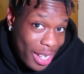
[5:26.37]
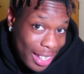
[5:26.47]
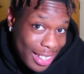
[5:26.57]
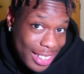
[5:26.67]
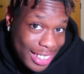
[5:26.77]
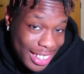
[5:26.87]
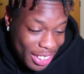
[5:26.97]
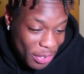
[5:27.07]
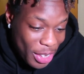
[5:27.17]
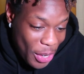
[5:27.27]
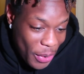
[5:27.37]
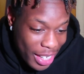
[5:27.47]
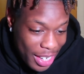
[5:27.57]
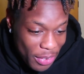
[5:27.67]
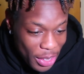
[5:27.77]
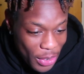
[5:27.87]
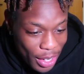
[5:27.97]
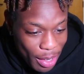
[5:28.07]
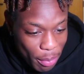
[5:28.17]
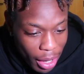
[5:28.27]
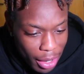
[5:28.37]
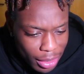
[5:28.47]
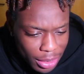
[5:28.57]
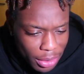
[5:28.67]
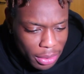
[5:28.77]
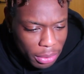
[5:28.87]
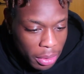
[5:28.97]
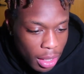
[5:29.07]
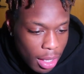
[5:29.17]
Okay, shit, we going in, Paris. Oh.